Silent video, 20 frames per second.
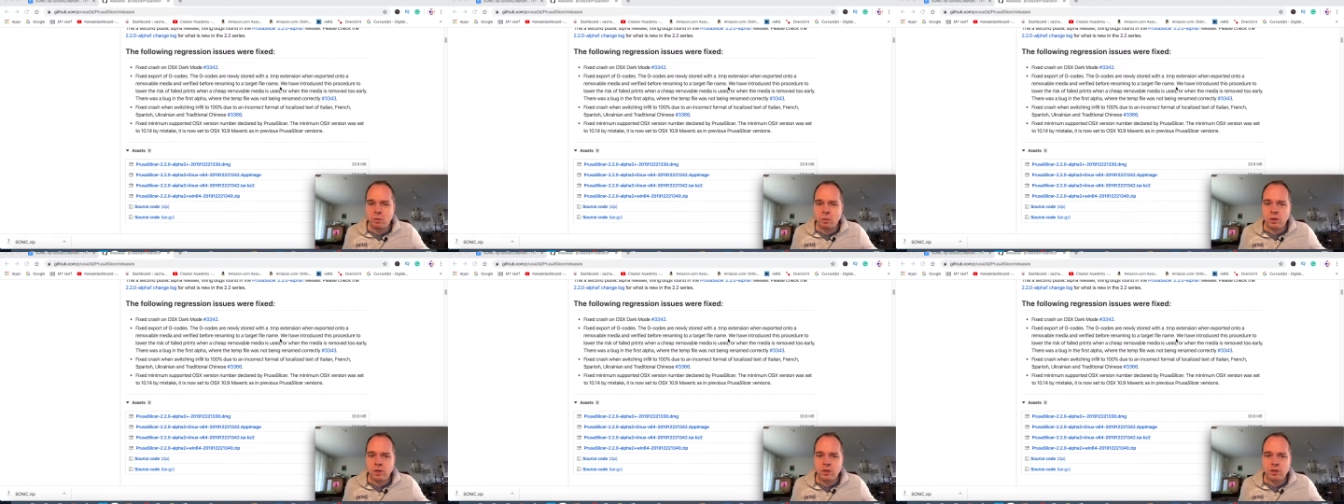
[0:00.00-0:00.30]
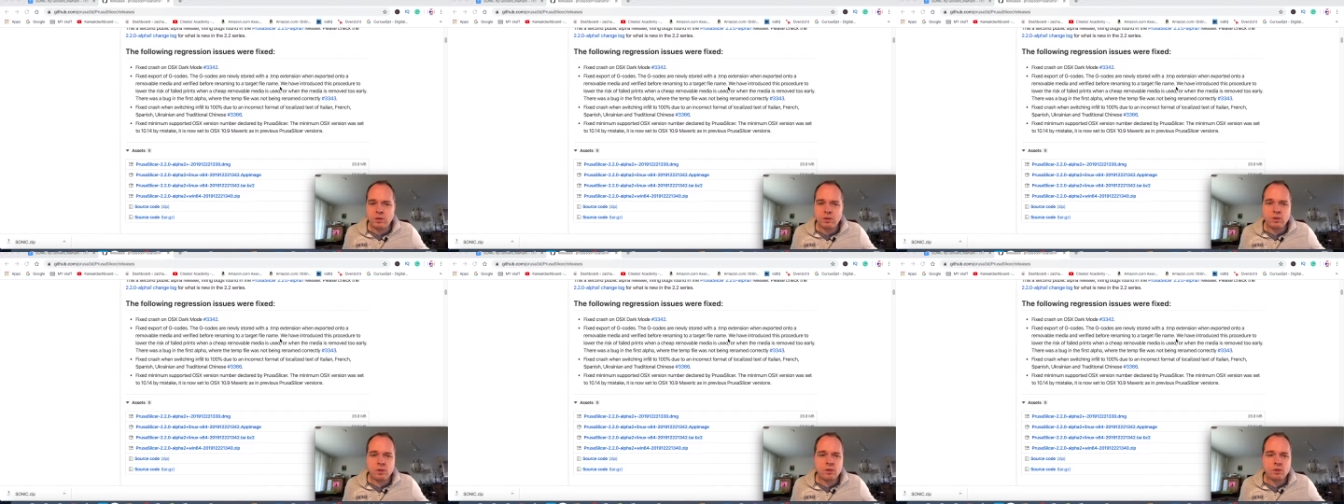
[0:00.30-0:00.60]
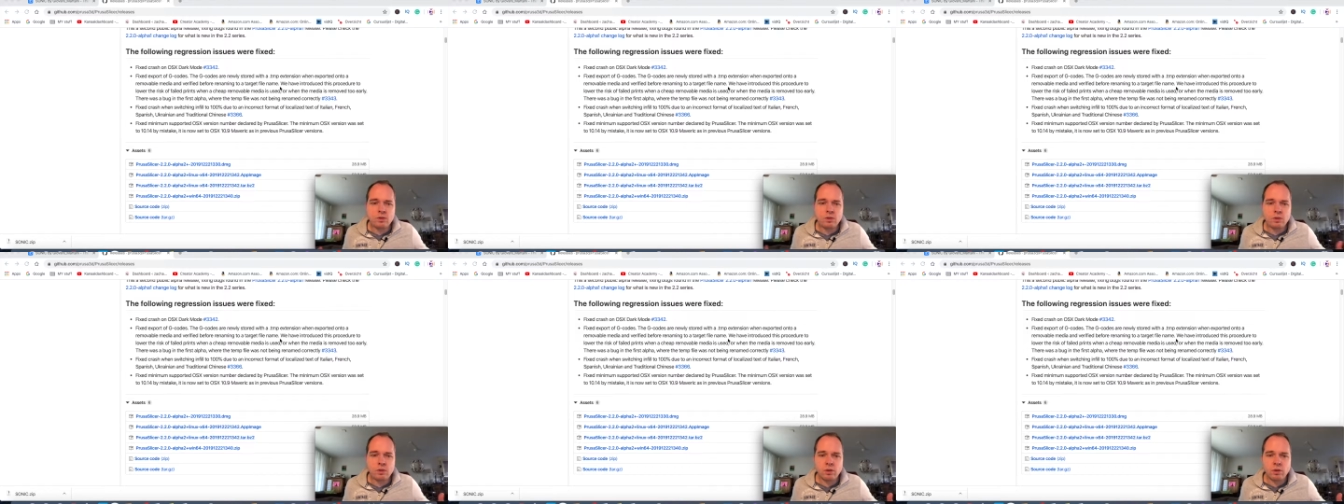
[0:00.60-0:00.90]
Windows
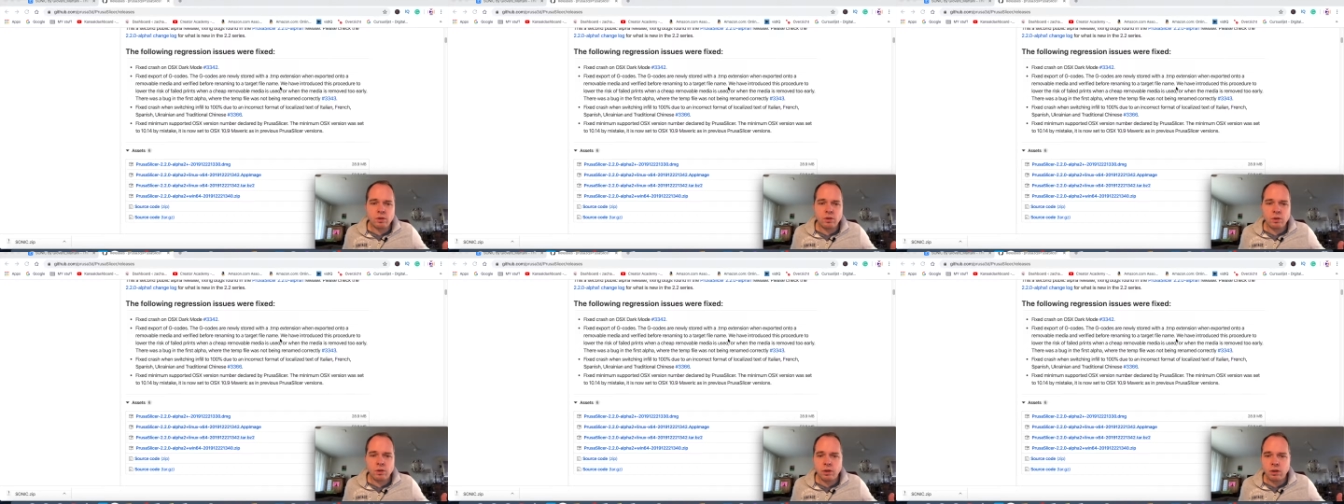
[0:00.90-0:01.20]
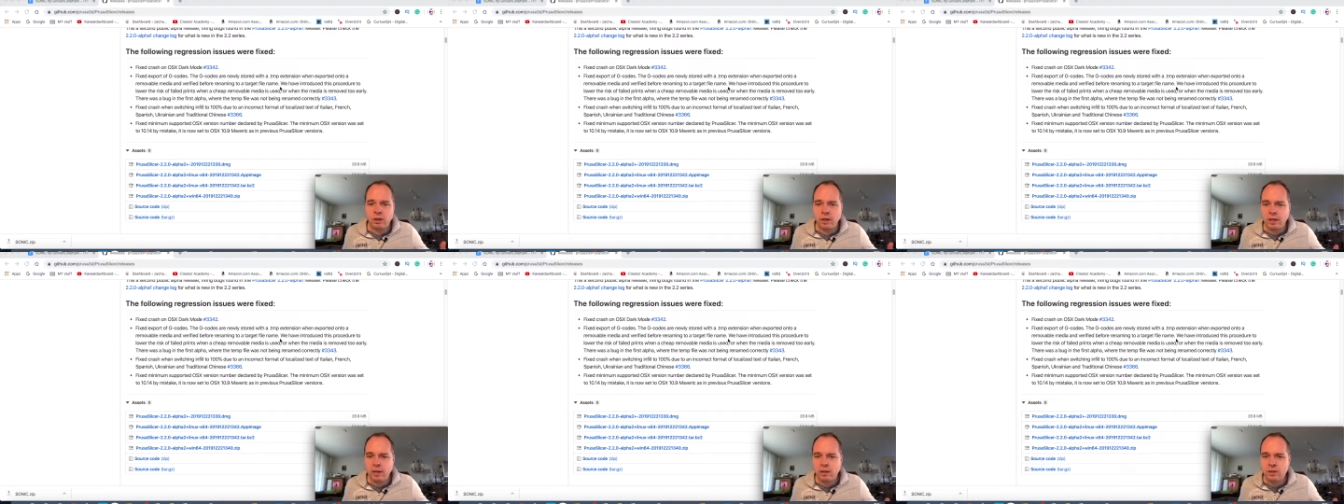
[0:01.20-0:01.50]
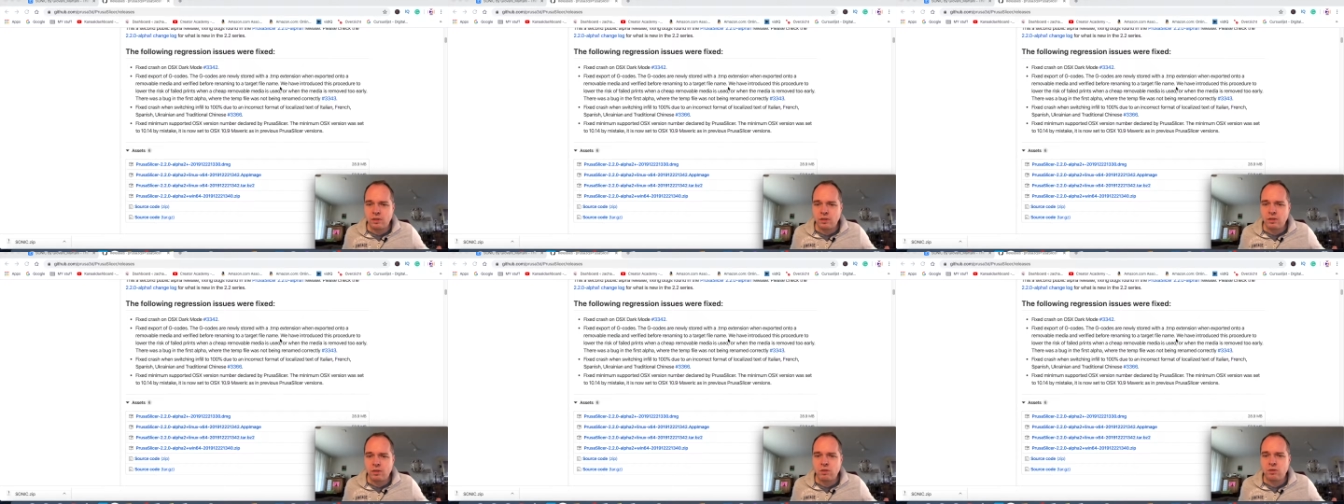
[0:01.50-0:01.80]
user or
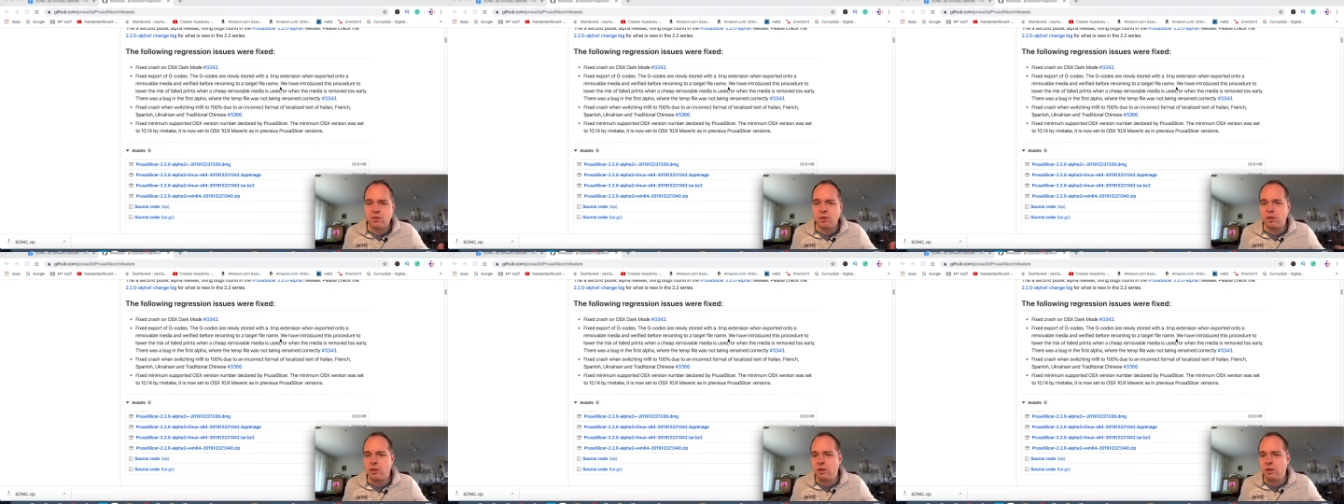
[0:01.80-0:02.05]
Linux user,